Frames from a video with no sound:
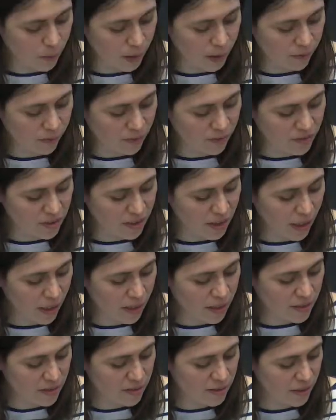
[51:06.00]
wave of
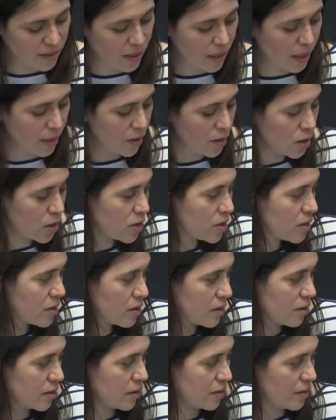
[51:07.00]
science
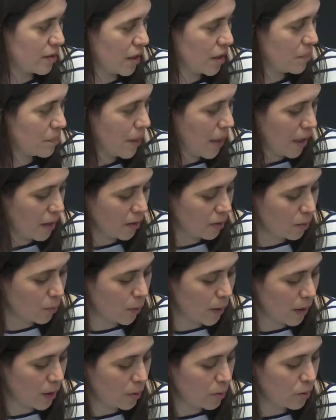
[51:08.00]
deniers? Does it impact the
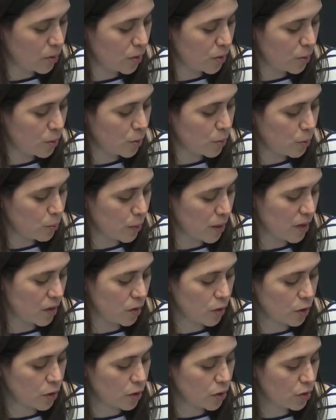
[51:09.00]
way you do
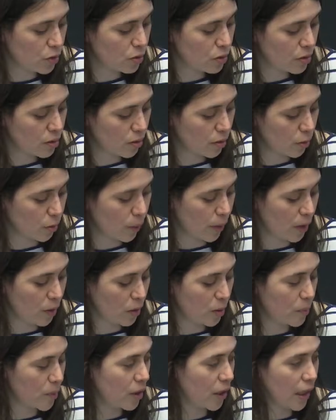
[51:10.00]
research or the way you
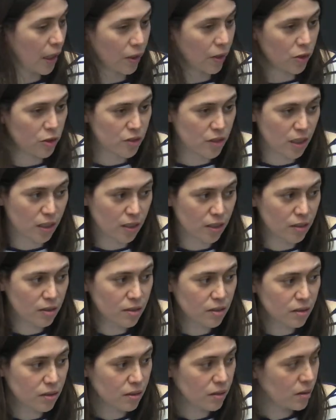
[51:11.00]
communicate your
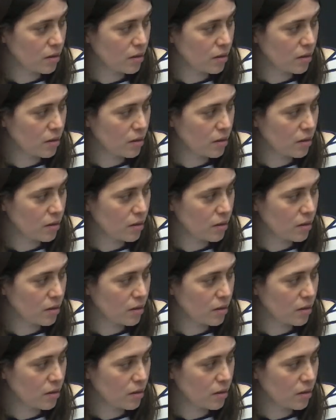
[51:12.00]
science?